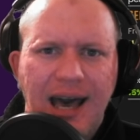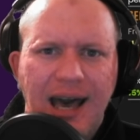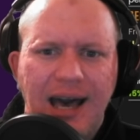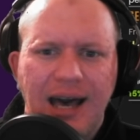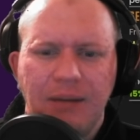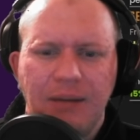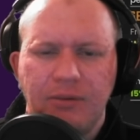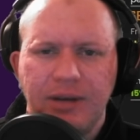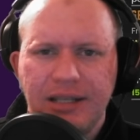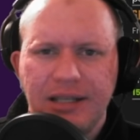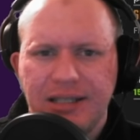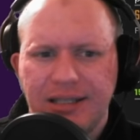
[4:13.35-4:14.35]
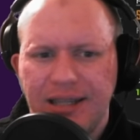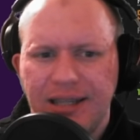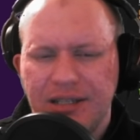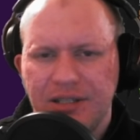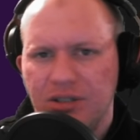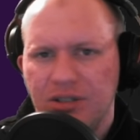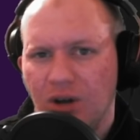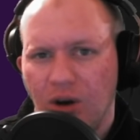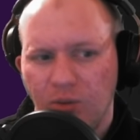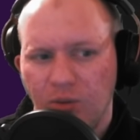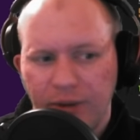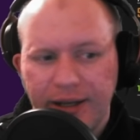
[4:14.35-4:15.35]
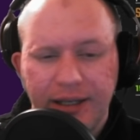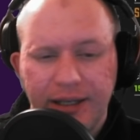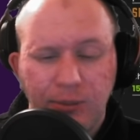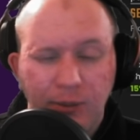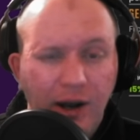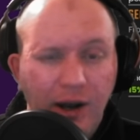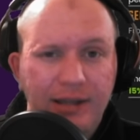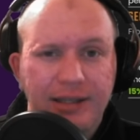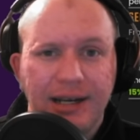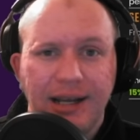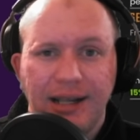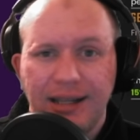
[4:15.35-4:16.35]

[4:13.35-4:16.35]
Um, realistically, they're just not really worth it.